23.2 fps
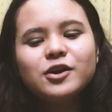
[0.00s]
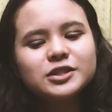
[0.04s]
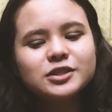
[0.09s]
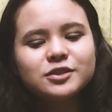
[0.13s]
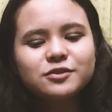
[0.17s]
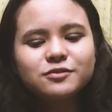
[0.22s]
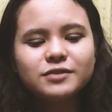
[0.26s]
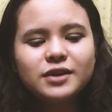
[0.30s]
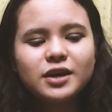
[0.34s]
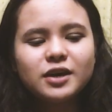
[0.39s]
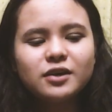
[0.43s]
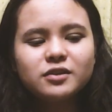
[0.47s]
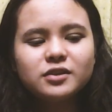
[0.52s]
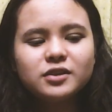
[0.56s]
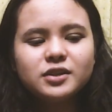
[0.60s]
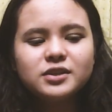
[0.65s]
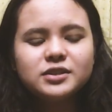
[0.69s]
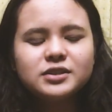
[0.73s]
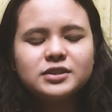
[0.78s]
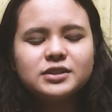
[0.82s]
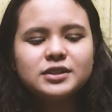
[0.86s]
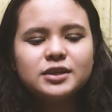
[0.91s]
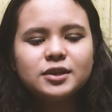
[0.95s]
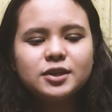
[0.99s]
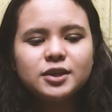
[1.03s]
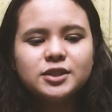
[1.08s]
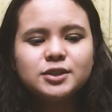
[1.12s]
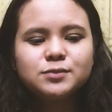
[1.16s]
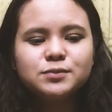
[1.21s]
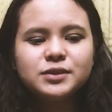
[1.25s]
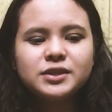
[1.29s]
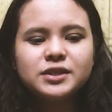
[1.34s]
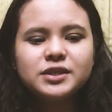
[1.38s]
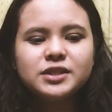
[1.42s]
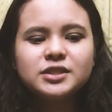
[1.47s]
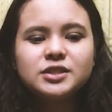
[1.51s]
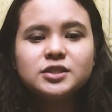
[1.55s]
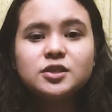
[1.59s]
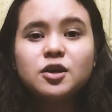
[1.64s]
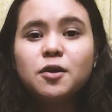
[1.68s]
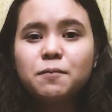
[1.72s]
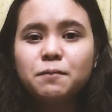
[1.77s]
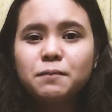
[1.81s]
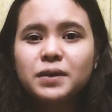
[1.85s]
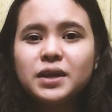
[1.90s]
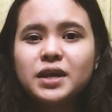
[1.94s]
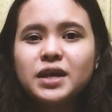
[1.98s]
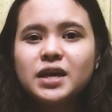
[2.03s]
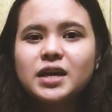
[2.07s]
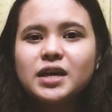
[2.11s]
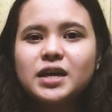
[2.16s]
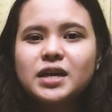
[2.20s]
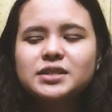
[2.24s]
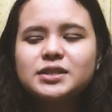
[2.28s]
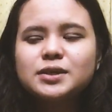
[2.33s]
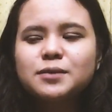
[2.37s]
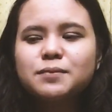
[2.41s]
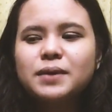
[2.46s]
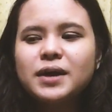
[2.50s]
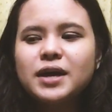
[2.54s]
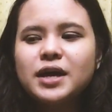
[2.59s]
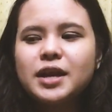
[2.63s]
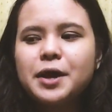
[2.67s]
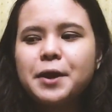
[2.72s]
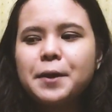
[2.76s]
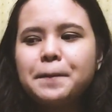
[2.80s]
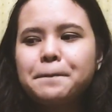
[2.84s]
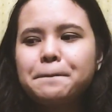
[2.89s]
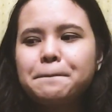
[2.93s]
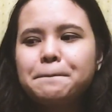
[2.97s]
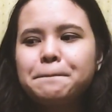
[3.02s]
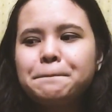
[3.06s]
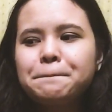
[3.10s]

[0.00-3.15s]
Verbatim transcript: also found this experience humbling kasi parang,